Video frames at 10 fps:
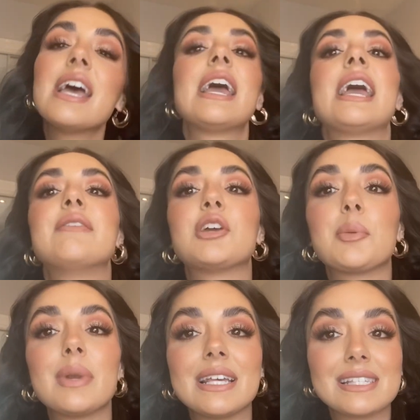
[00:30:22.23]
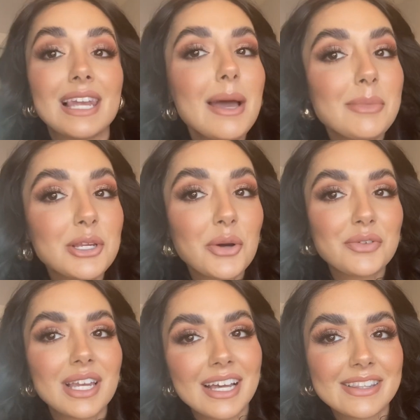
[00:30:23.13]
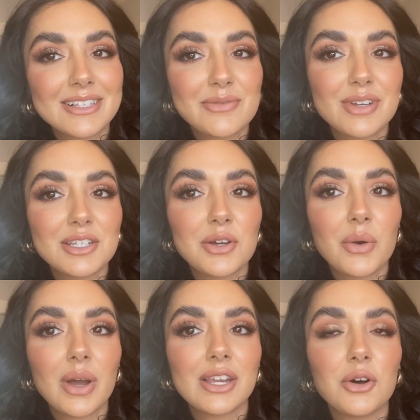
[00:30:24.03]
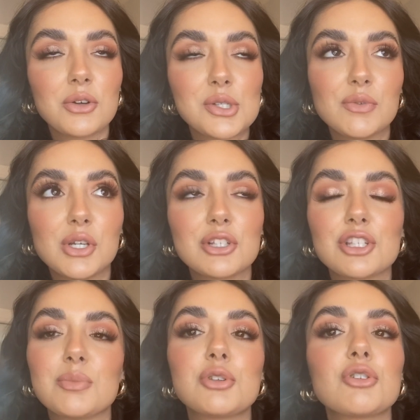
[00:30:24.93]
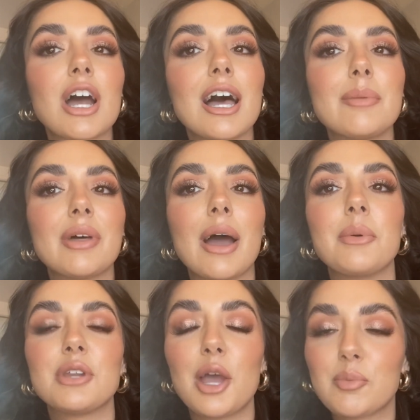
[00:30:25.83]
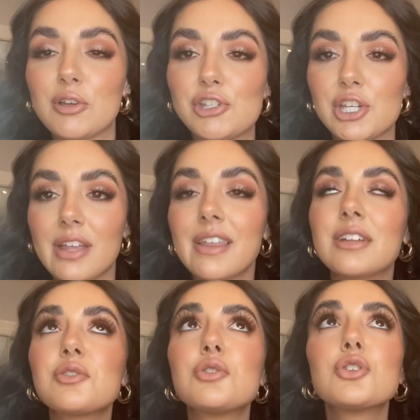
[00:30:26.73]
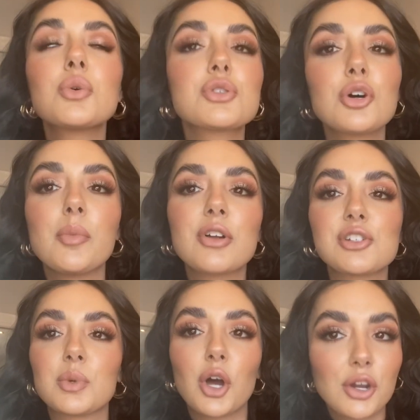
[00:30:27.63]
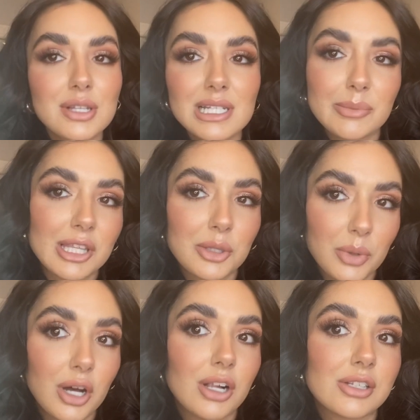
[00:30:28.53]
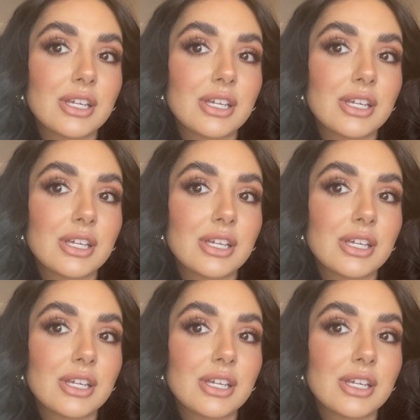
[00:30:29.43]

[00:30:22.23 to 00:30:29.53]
If you could please let me know if you like this video, and also if you could subscribe, I would appreciate that so much. It would honestly mean the world.